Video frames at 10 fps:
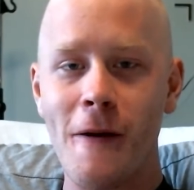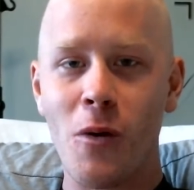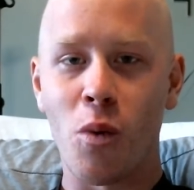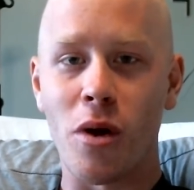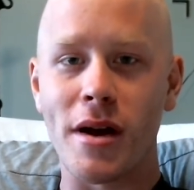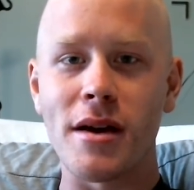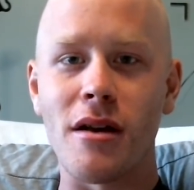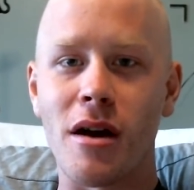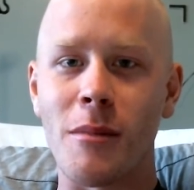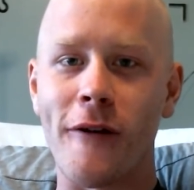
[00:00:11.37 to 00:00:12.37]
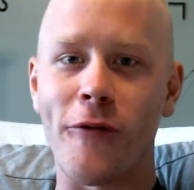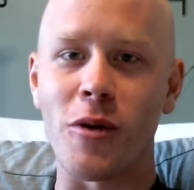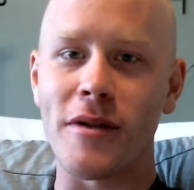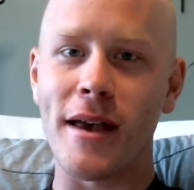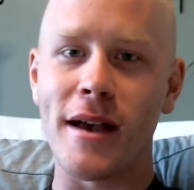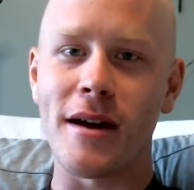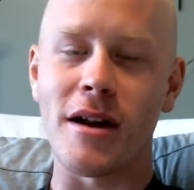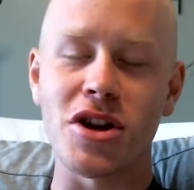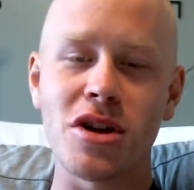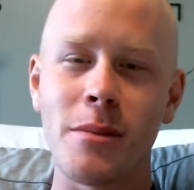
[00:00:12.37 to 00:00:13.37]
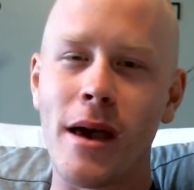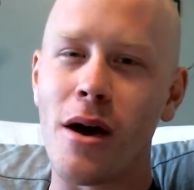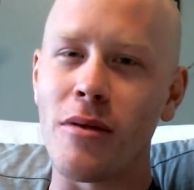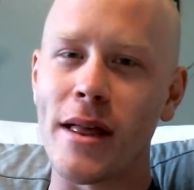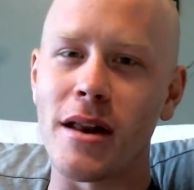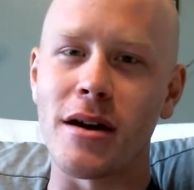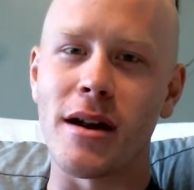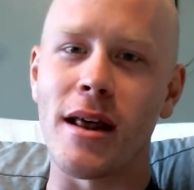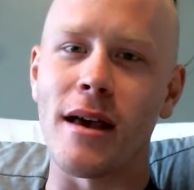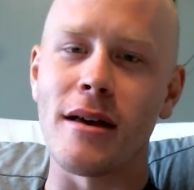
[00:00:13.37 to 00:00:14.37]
working on my fourth day here, and I should be out later today.